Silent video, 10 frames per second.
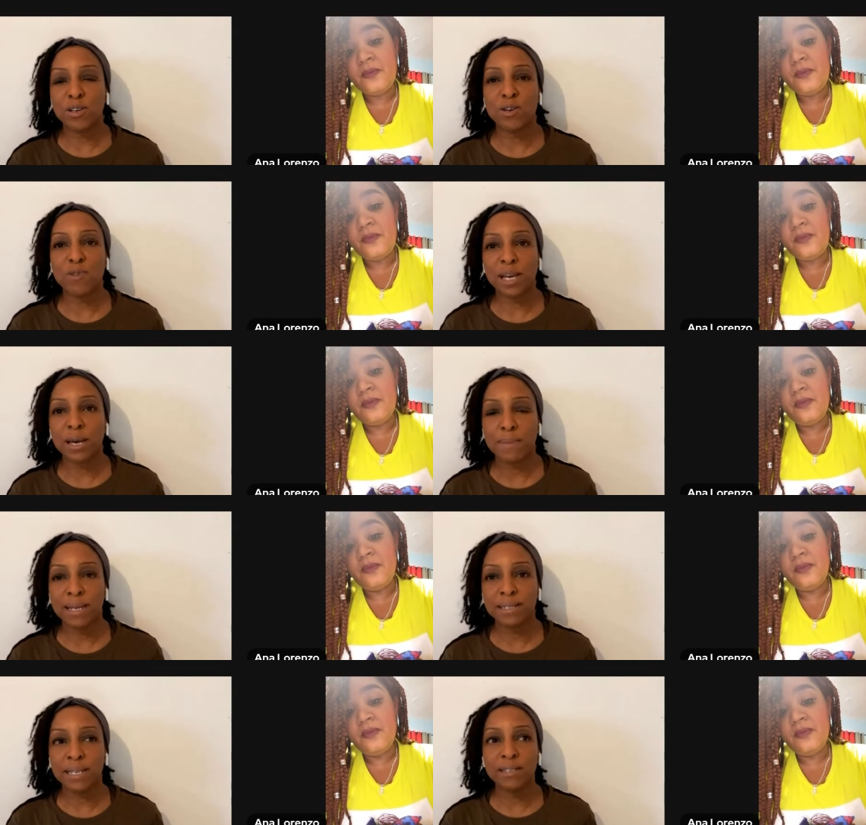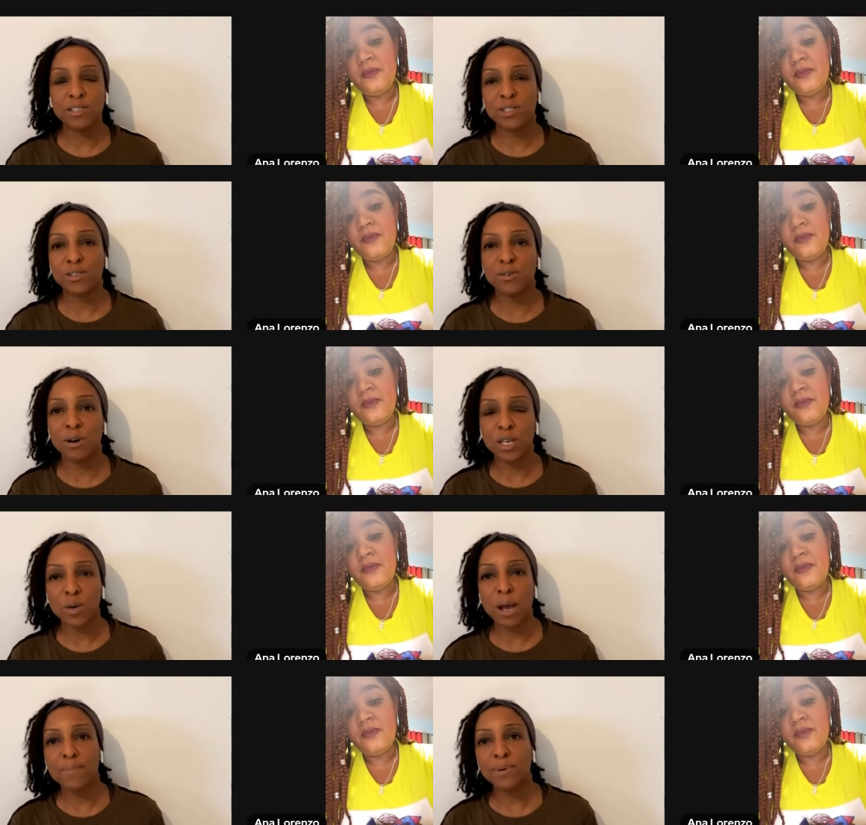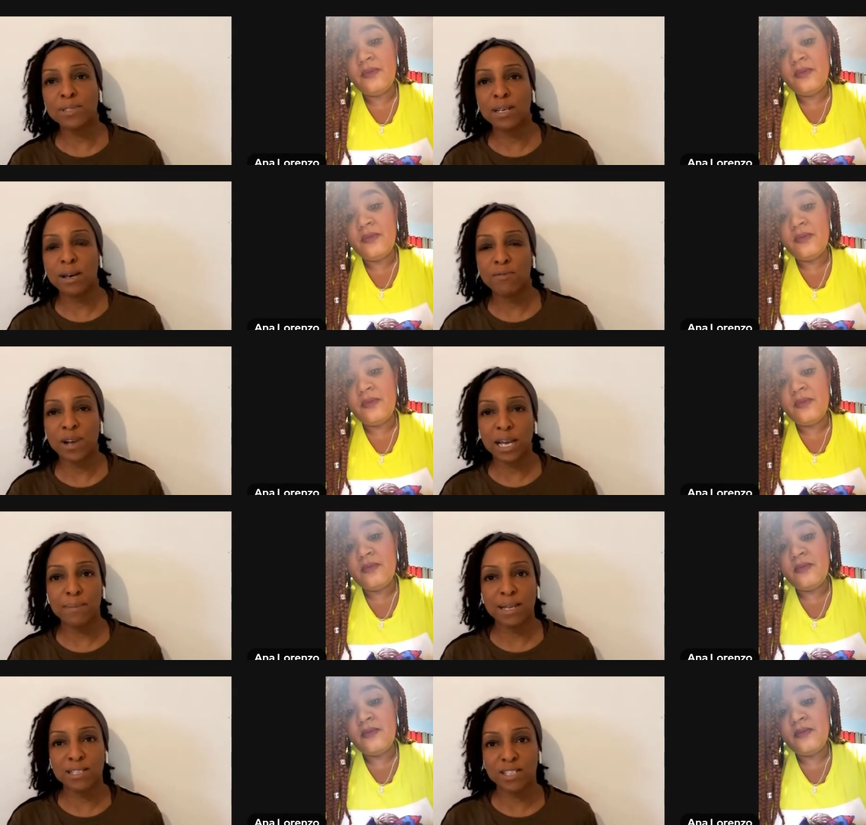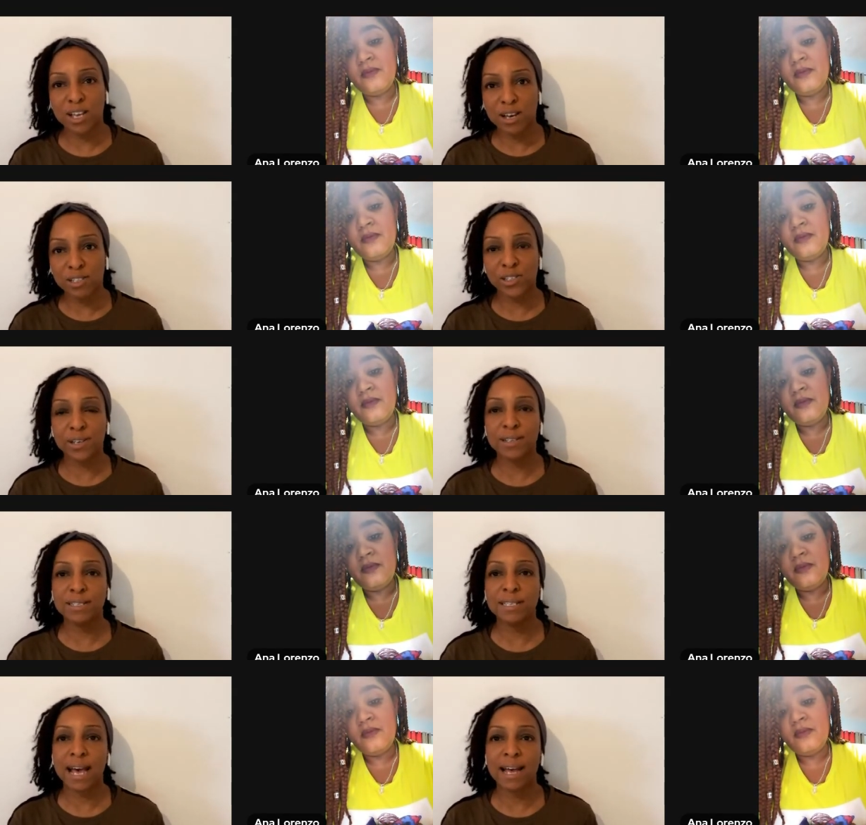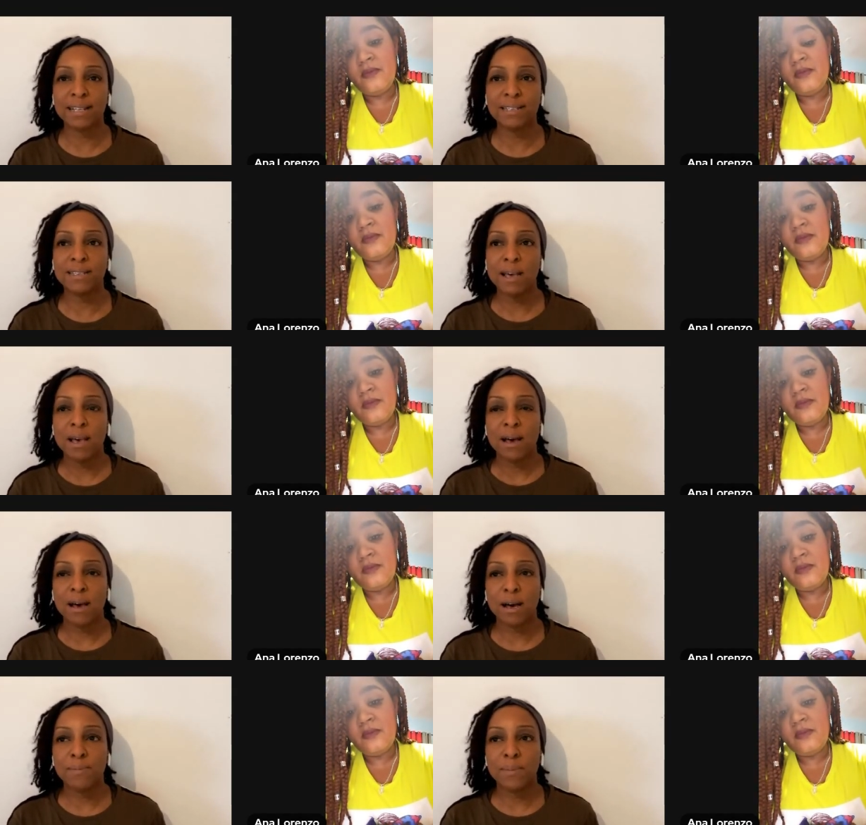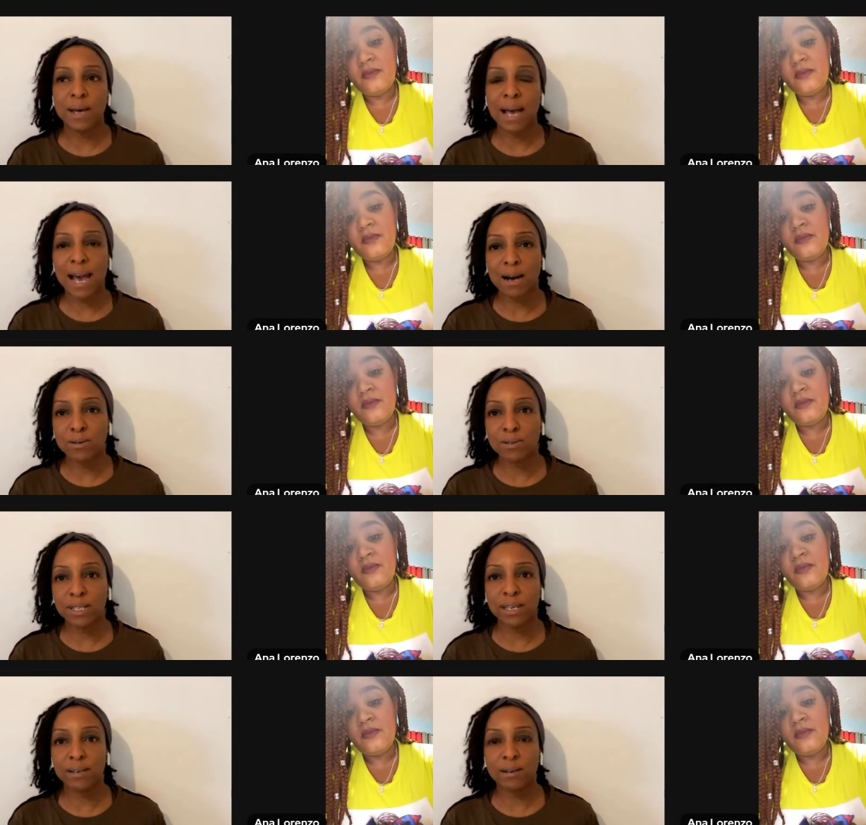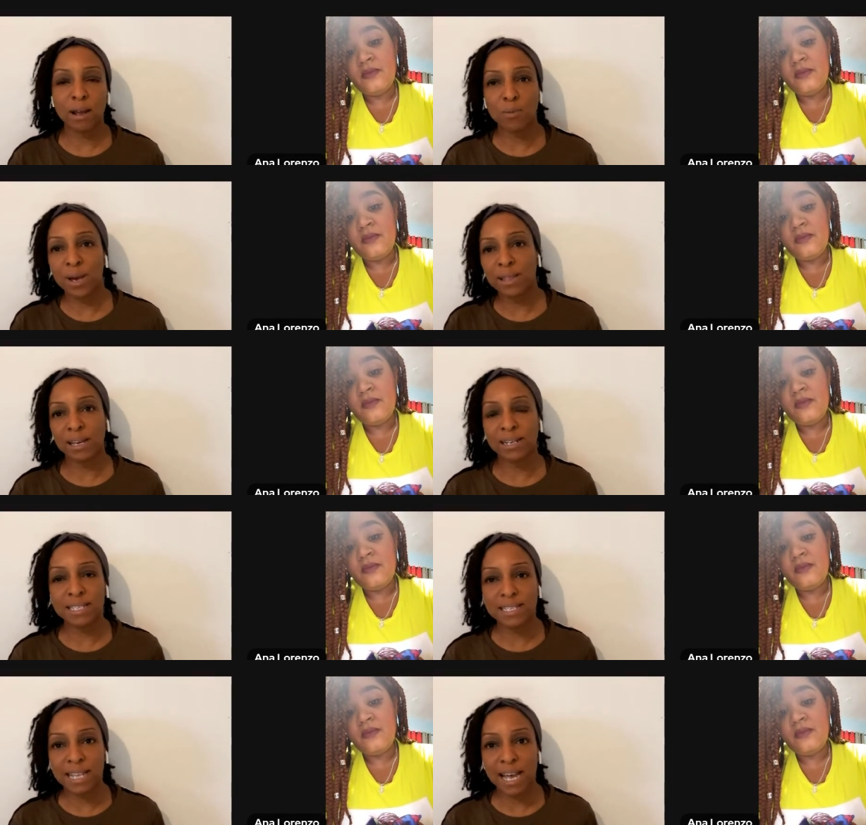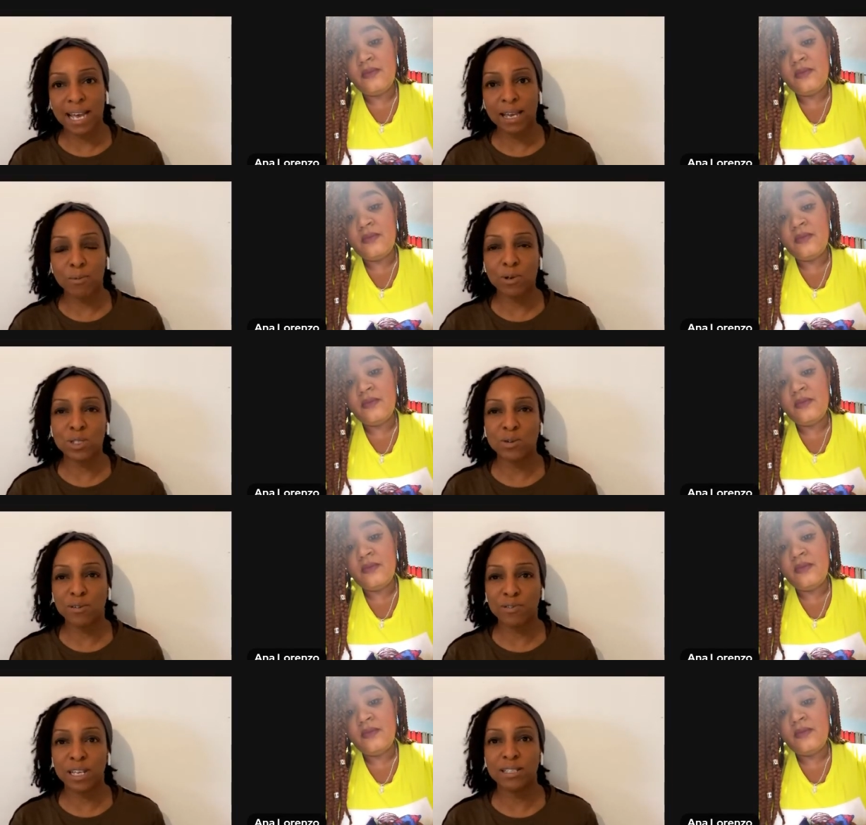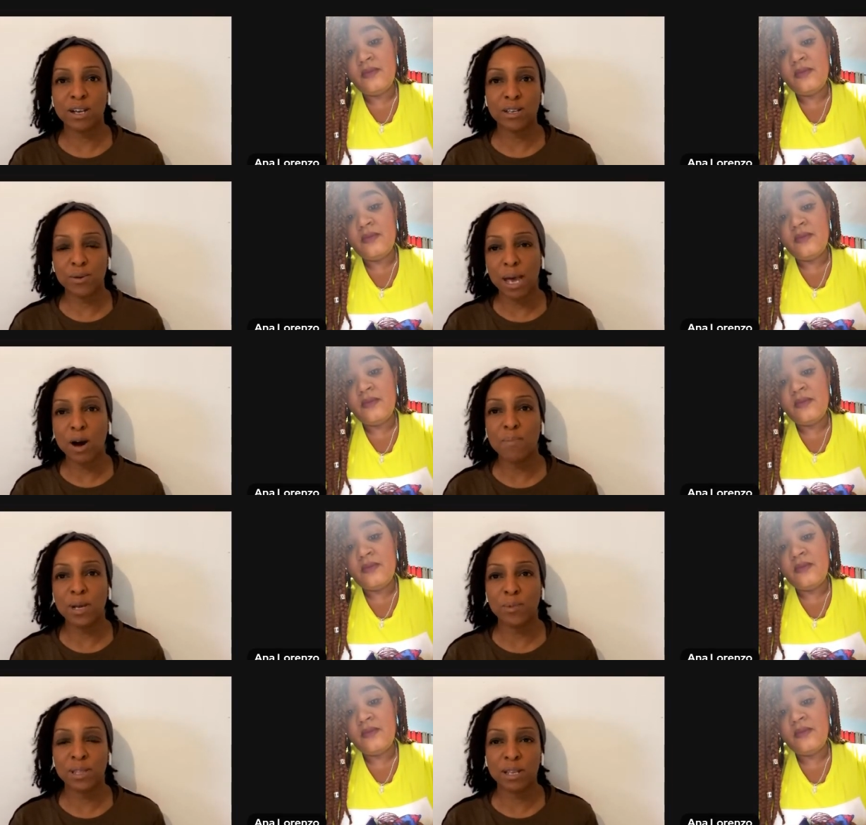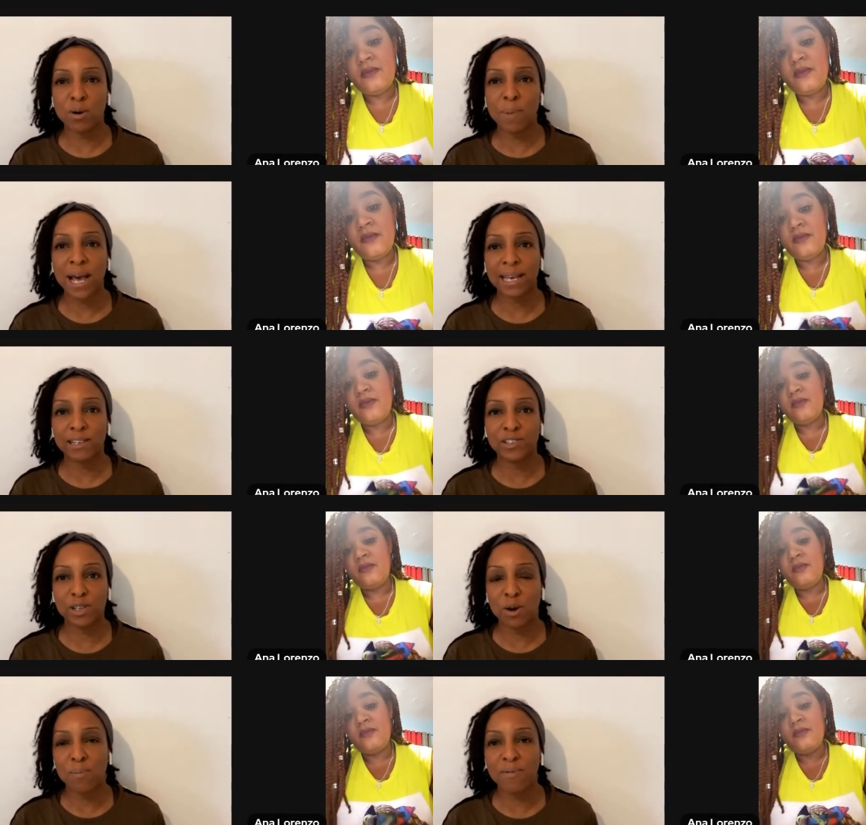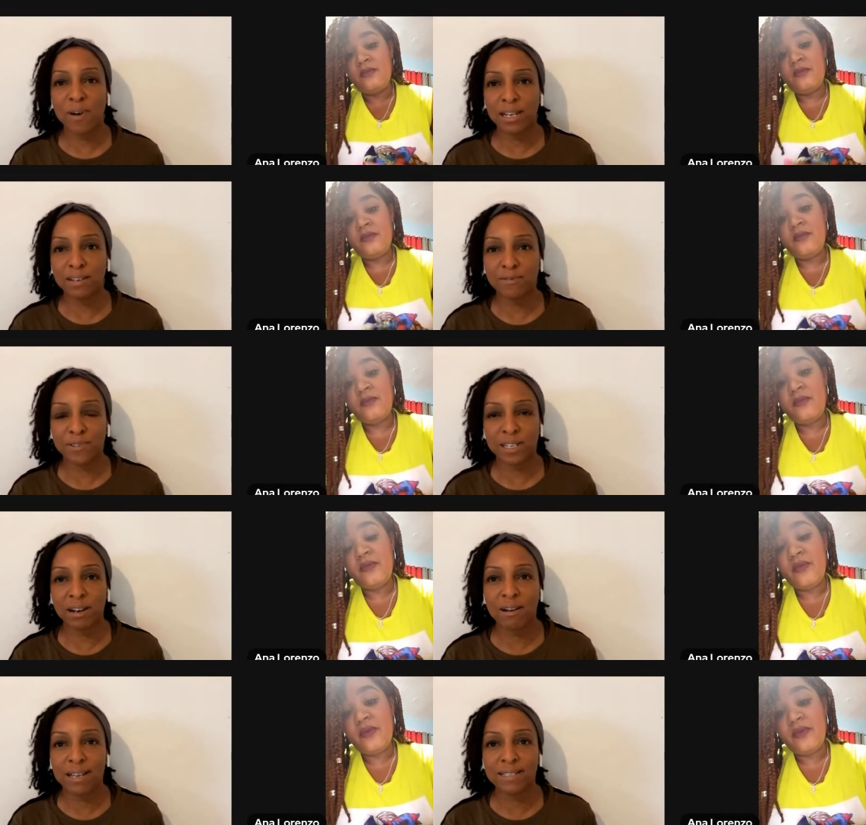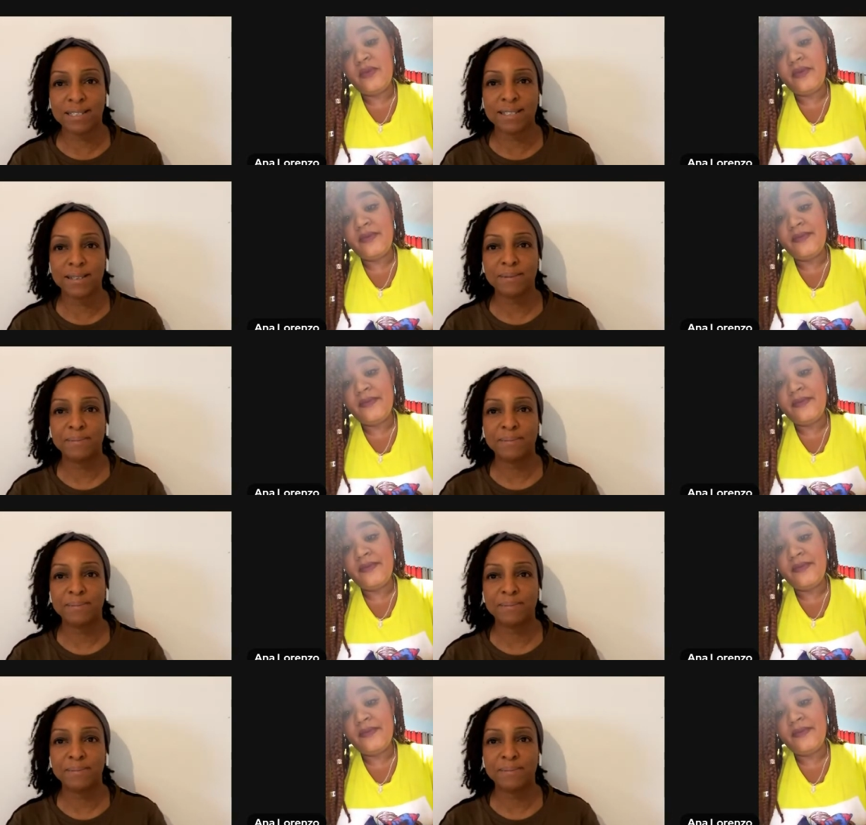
Speaker 1: you recommending? Do you are you able to recommend surgeons and um, housing, like where they're going to stay? What sort of things are you helping with in your package that you're providing for the clients?